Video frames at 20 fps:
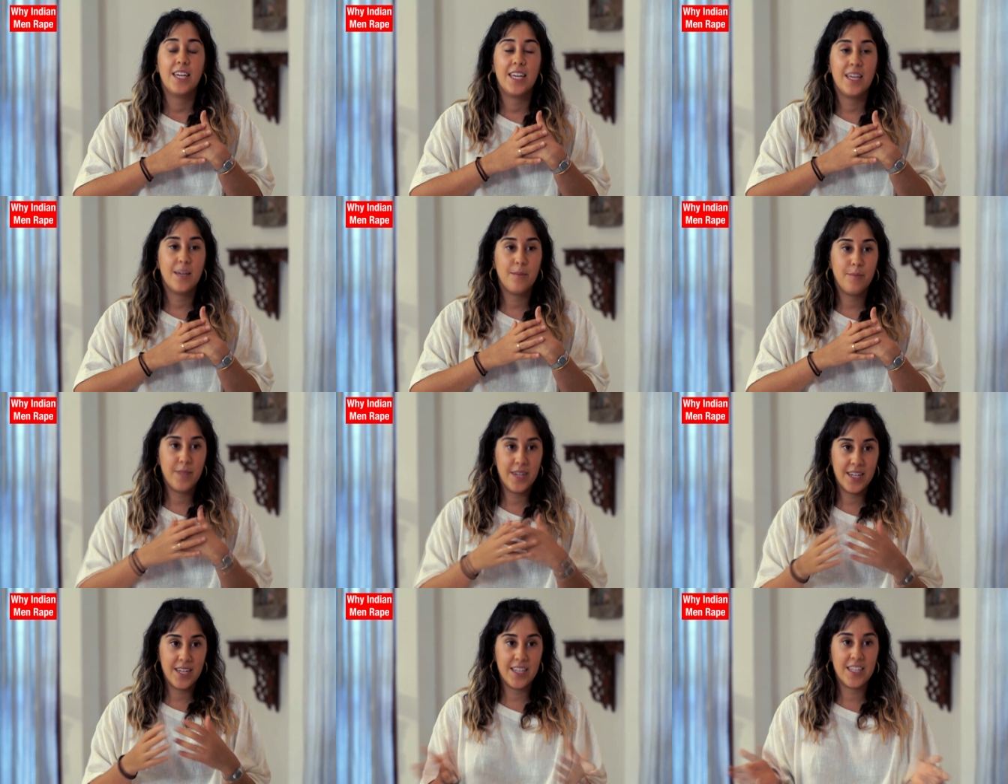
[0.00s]
He
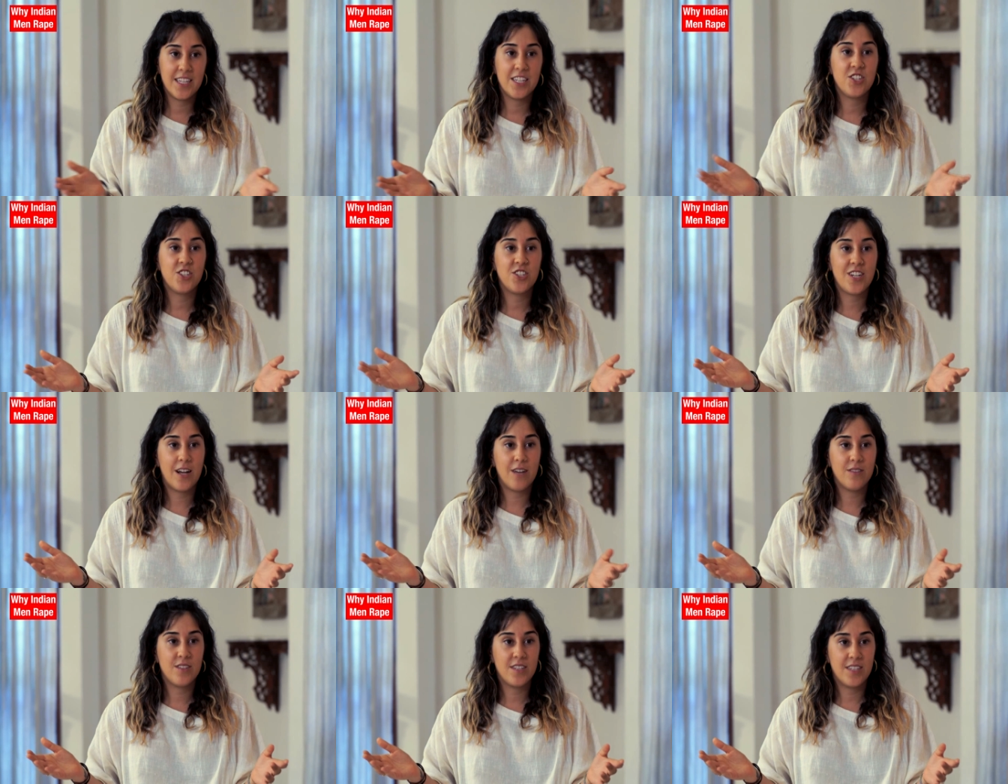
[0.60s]
immediately
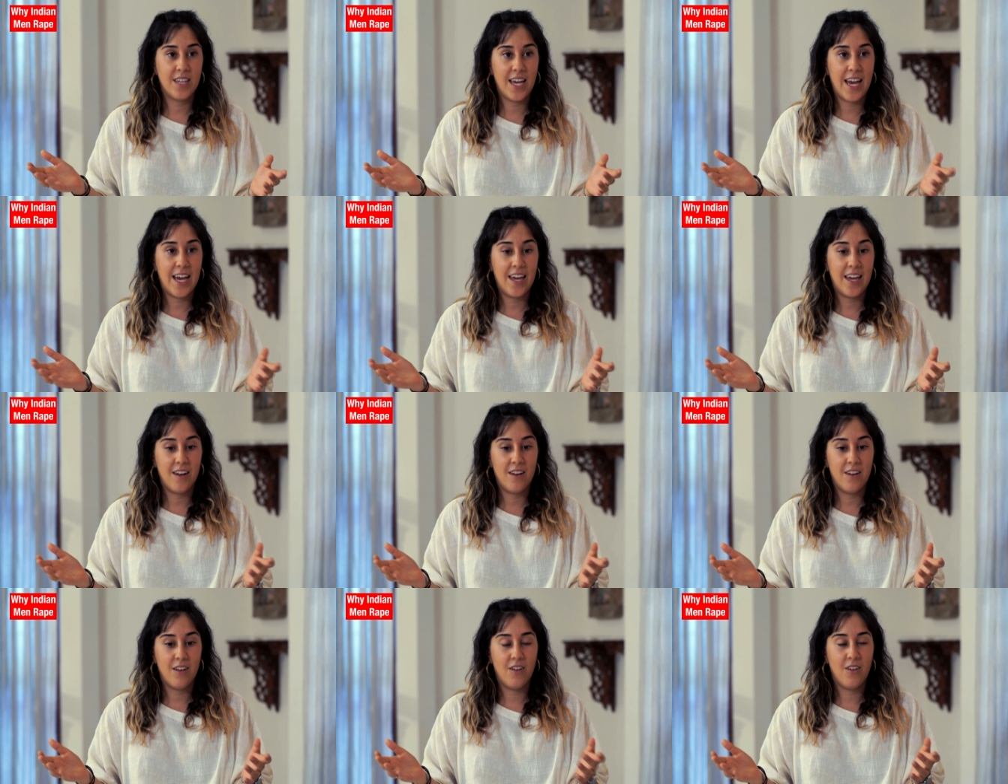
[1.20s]
shouts
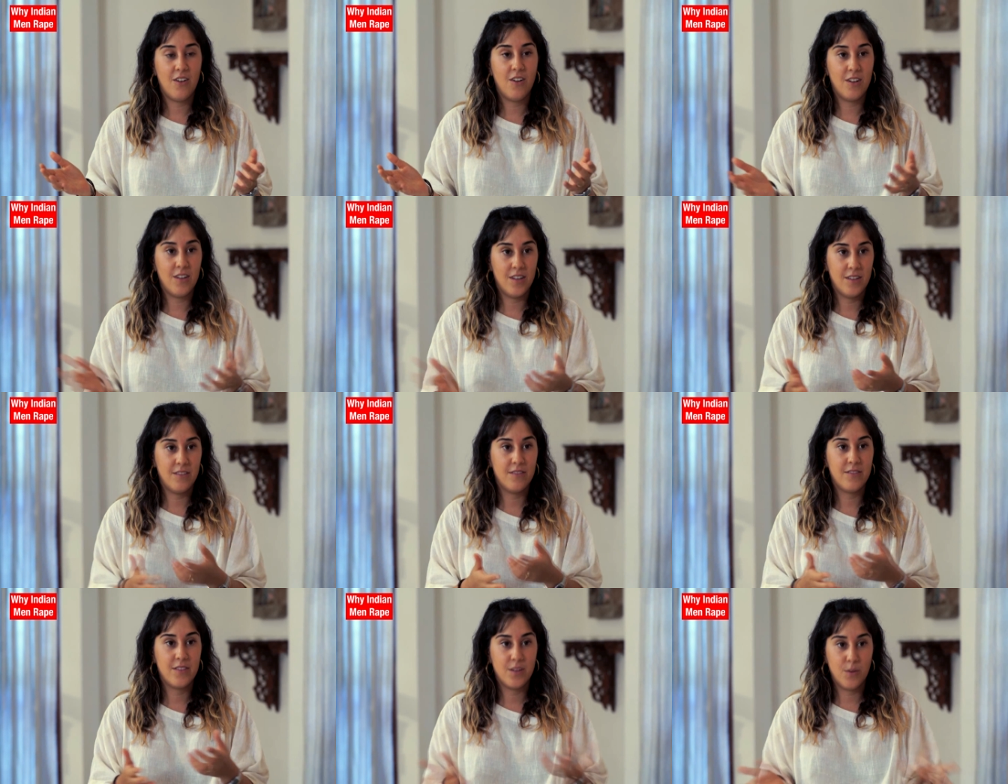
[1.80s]
at
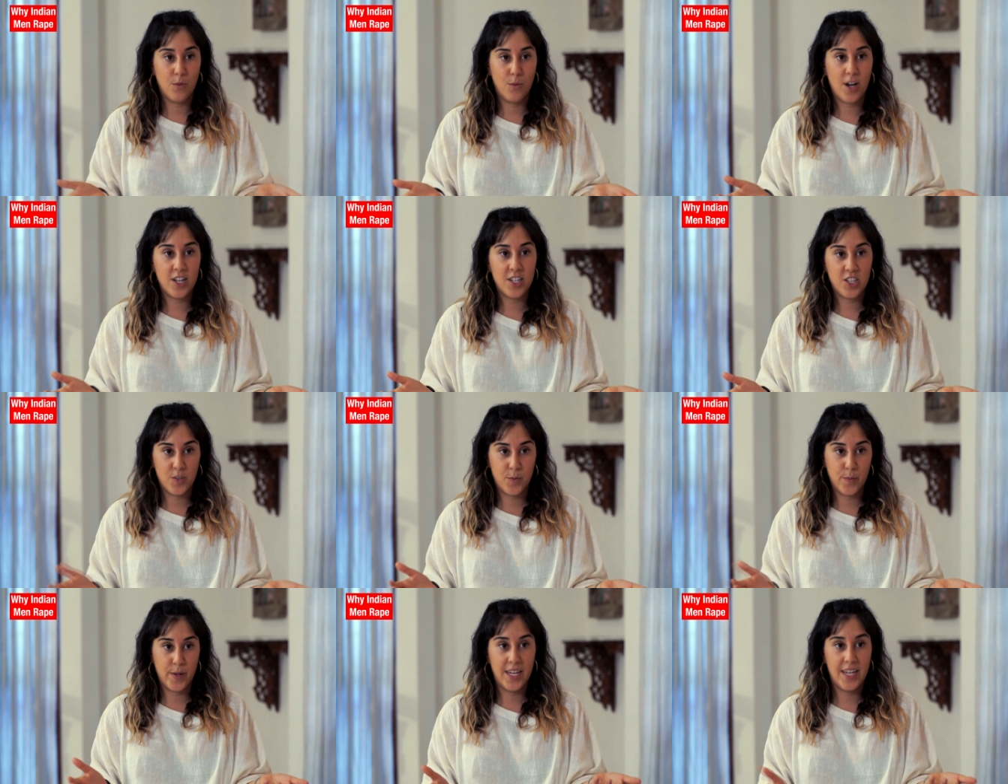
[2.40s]
all of the
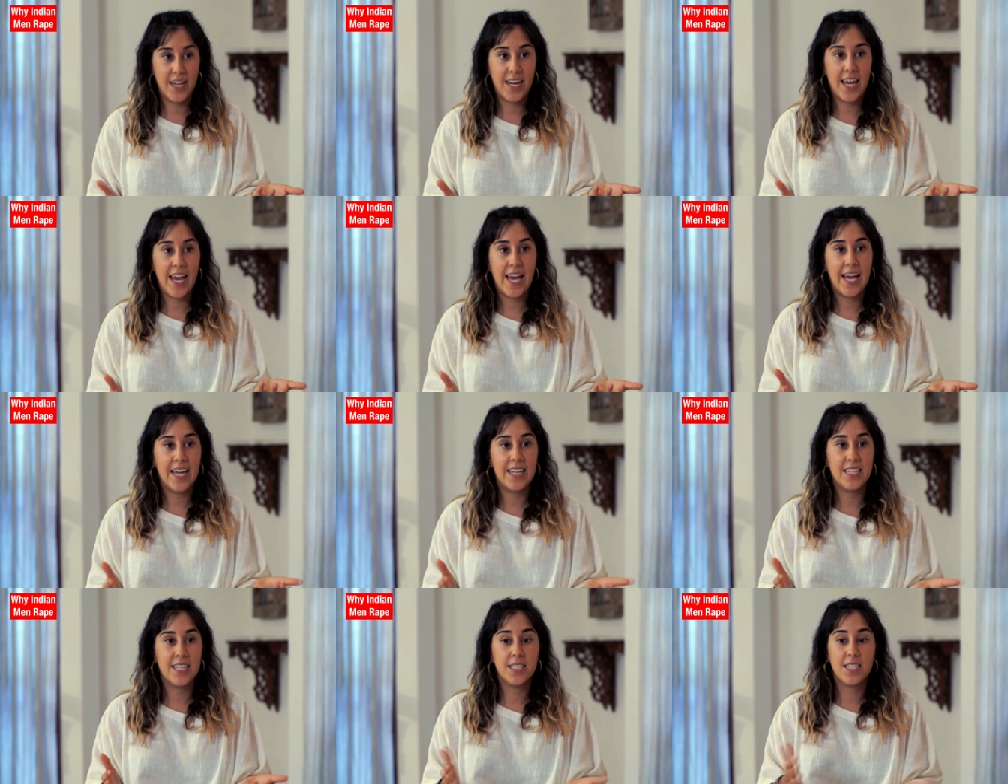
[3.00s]
watchmen
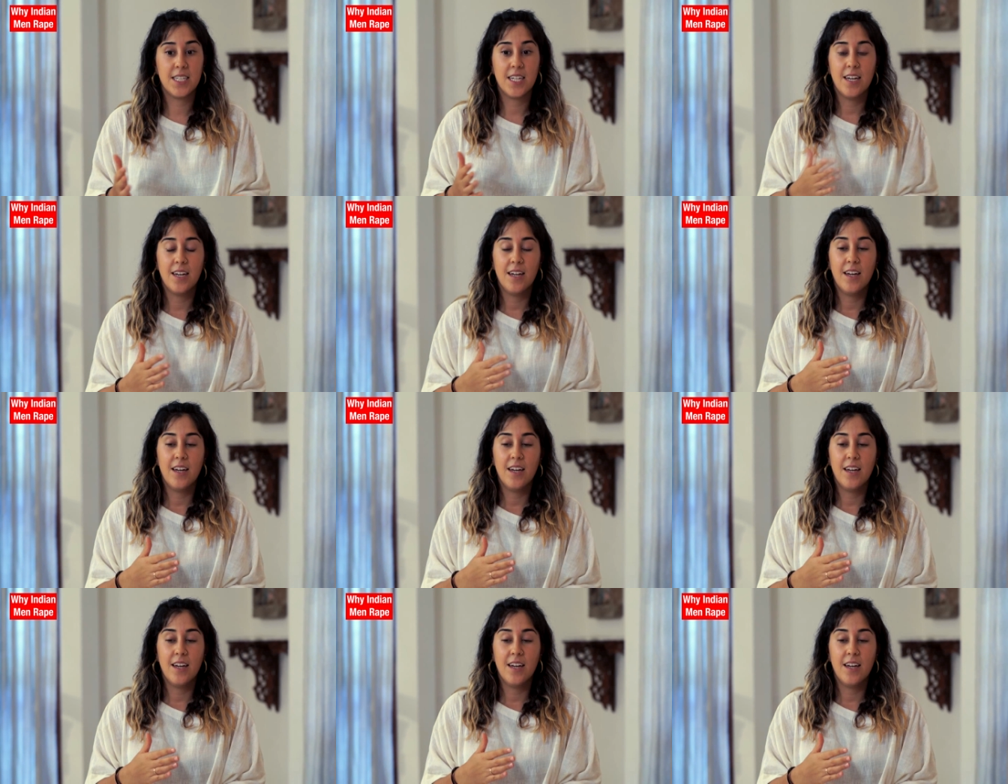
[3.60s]
and